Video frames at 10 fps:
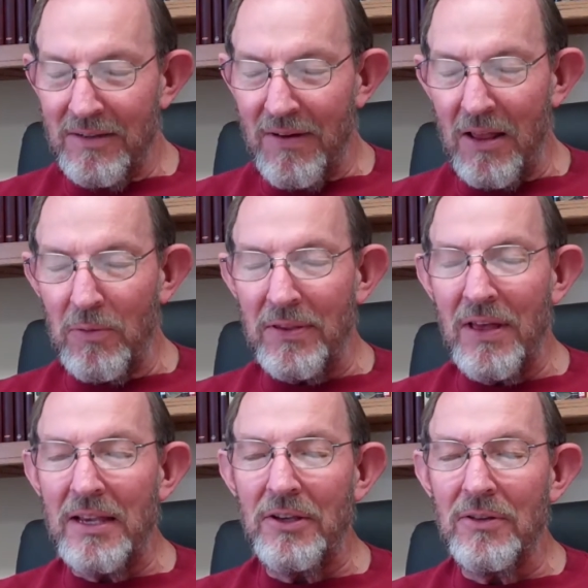Father, we
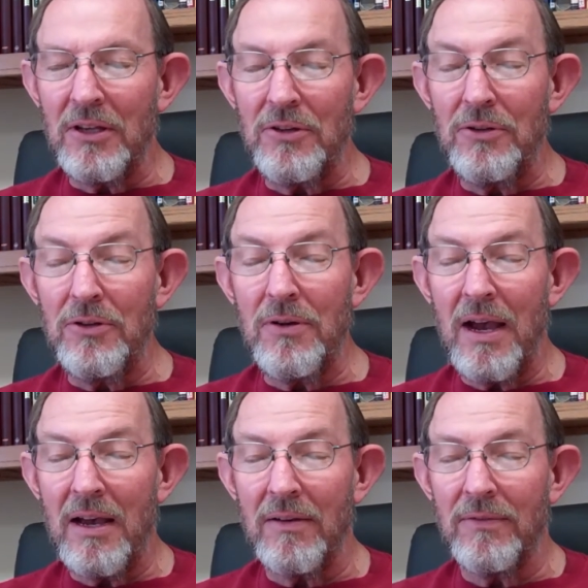thank you that you do
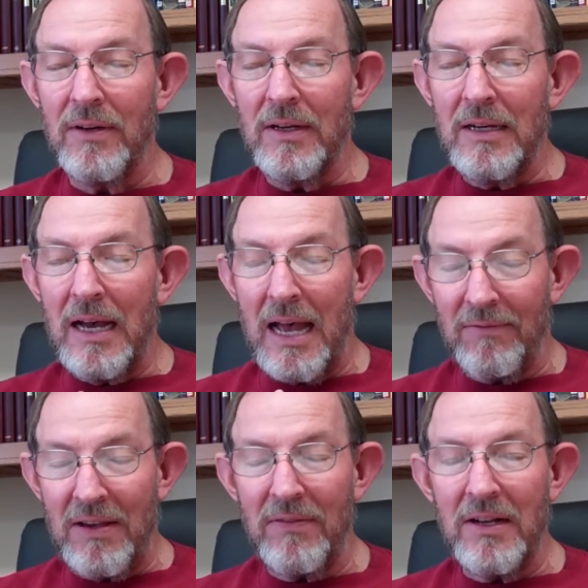have
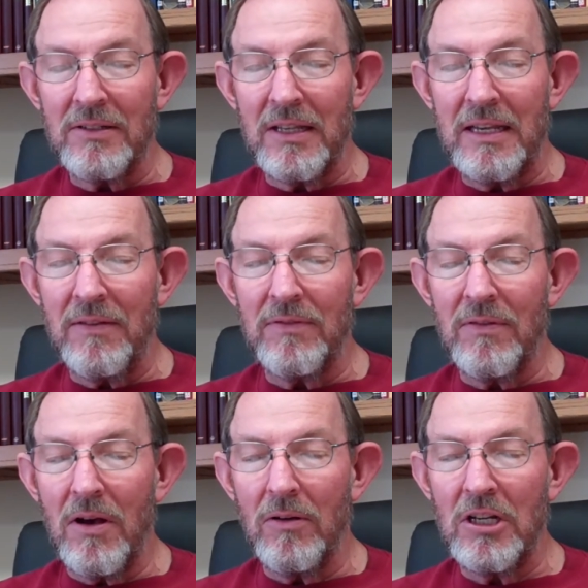given us the gift of
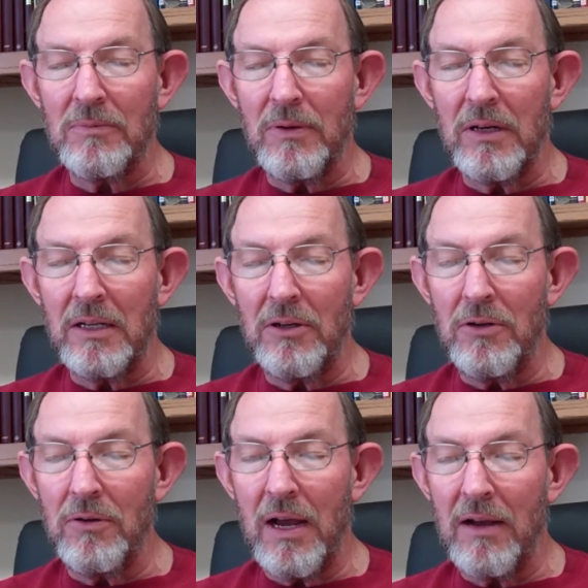the Holy Spirit, and you
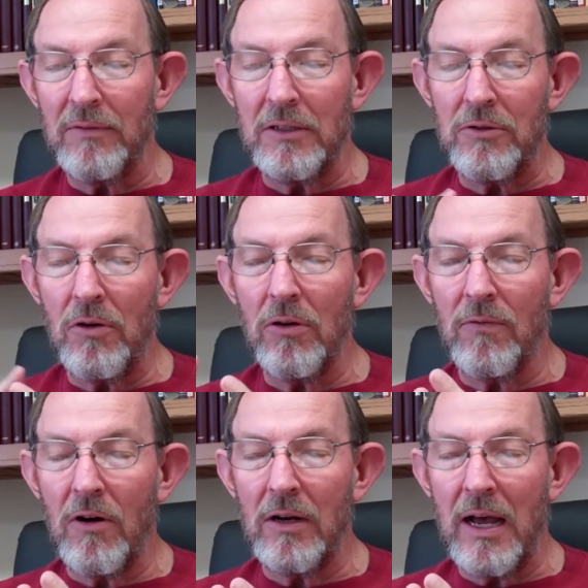do have control
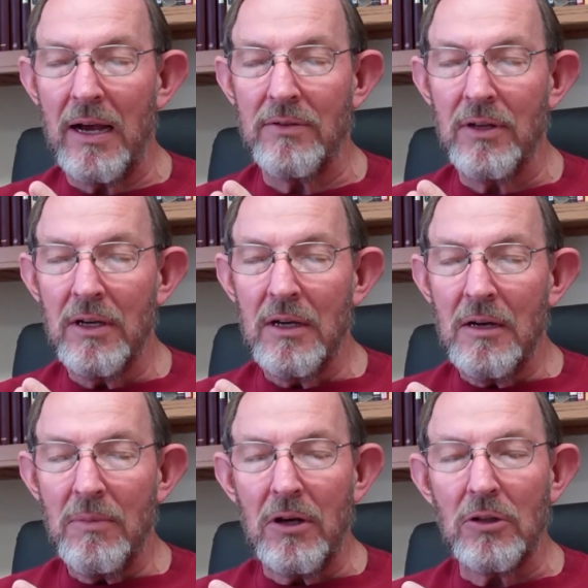over our
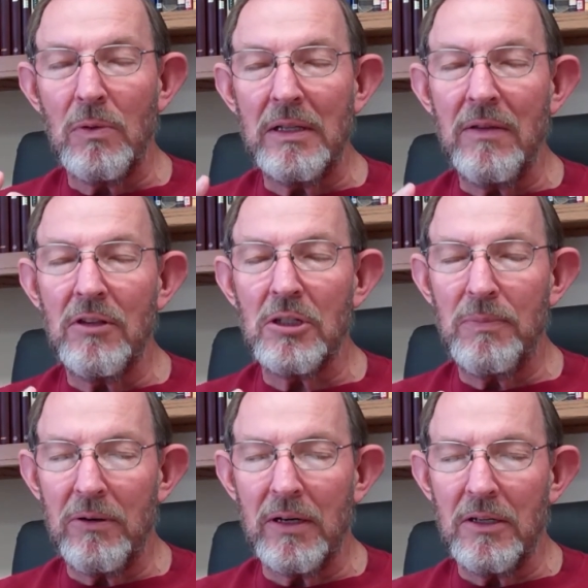lives because we live the
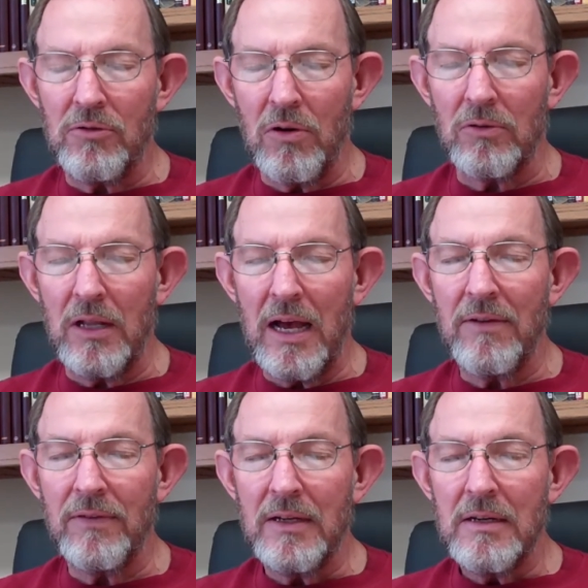Spirit-controlled
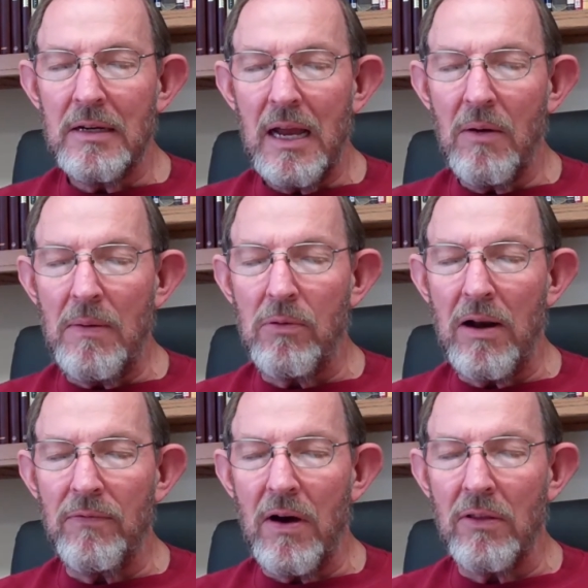life. And we
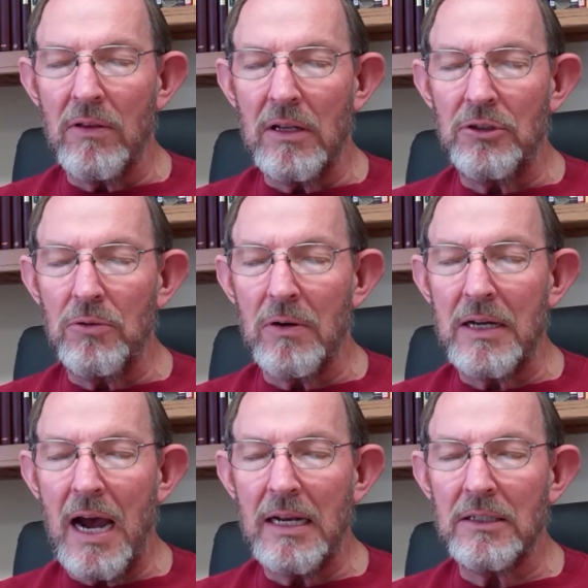pray, Father, that you will
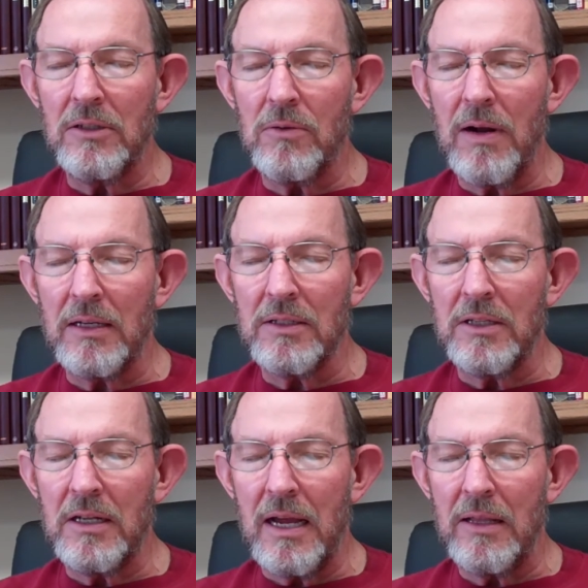guide us and direct us
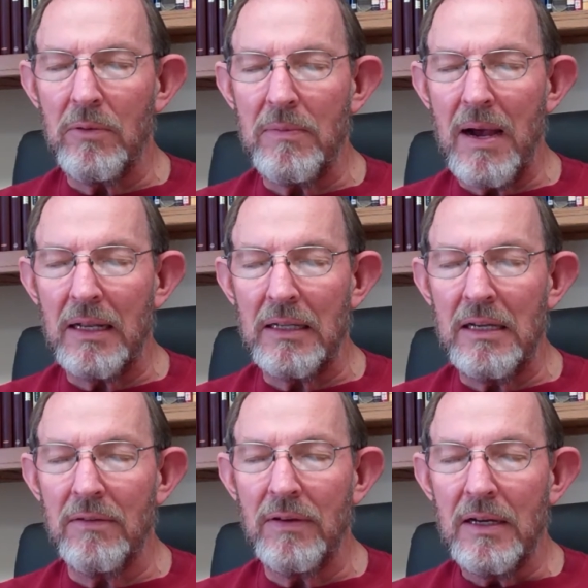today that we might
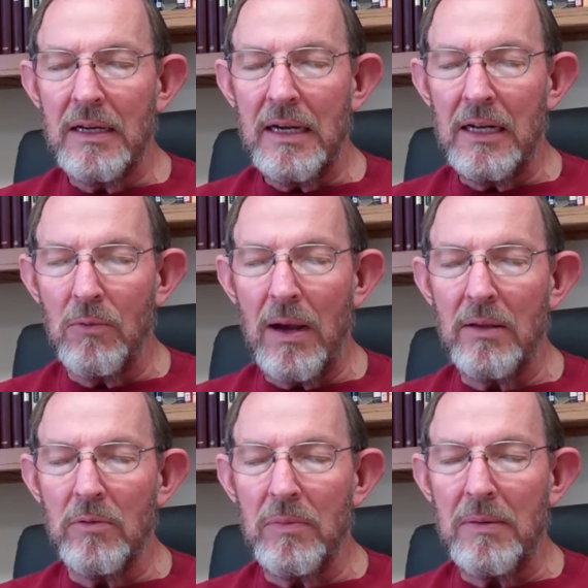live in a way
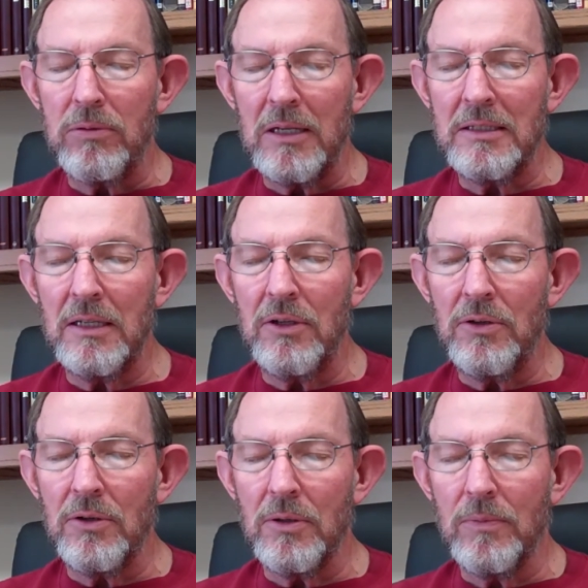that would be pleasing to
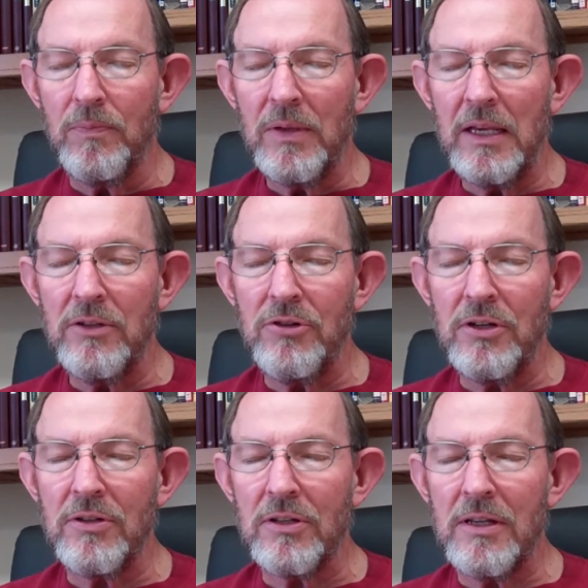you. In
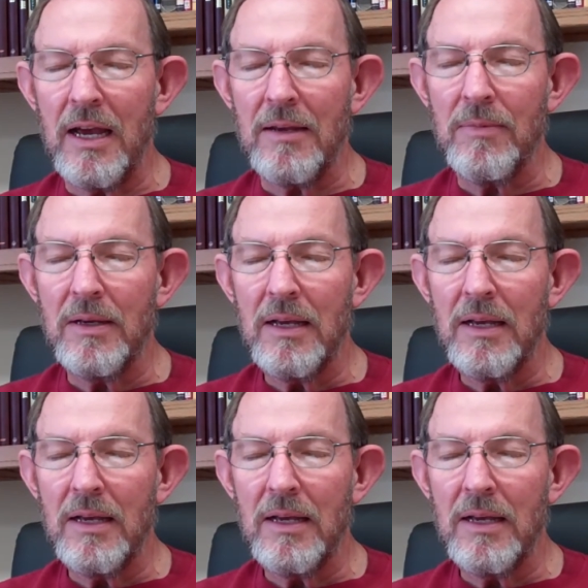Jesus' name,